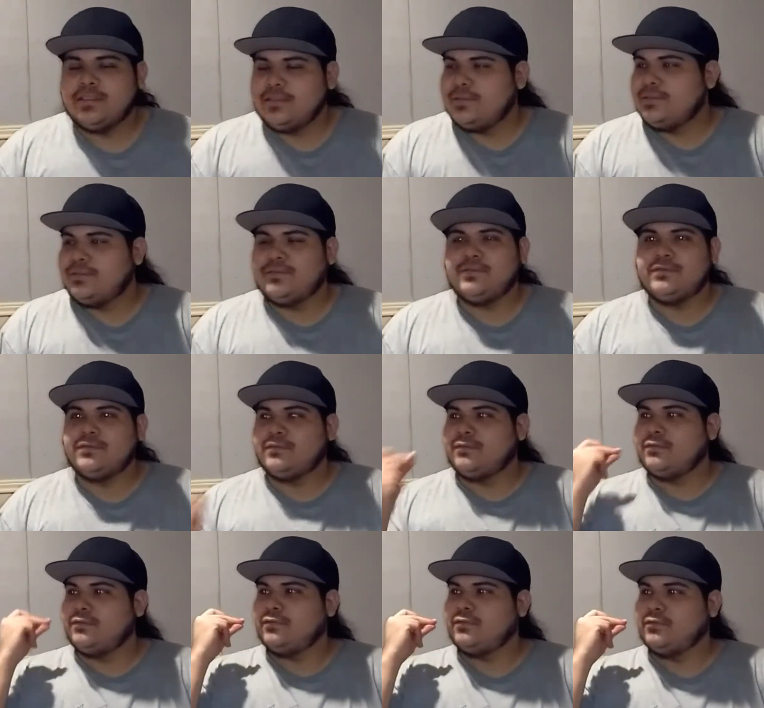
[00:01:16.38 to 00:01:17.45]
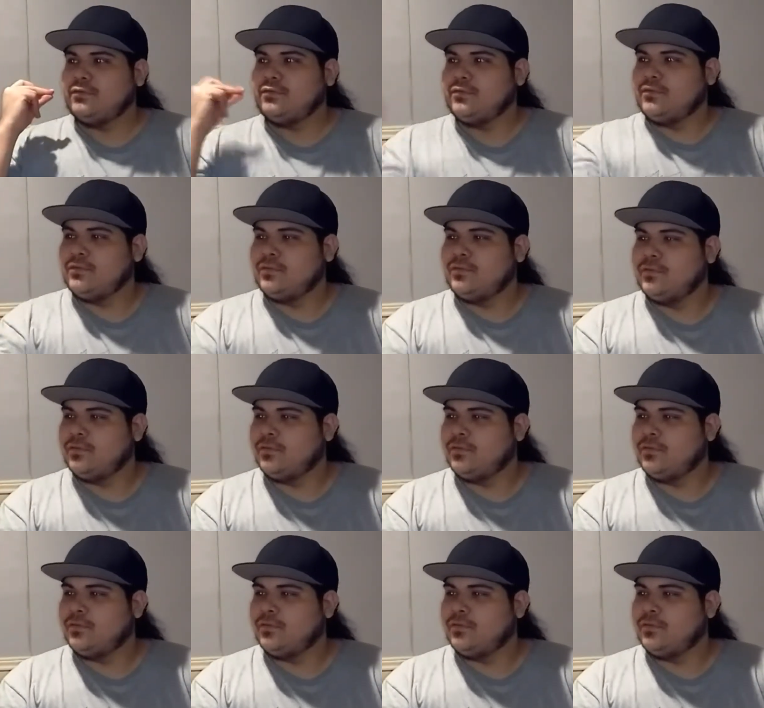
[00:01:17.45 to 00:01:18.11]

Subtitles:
[no speech]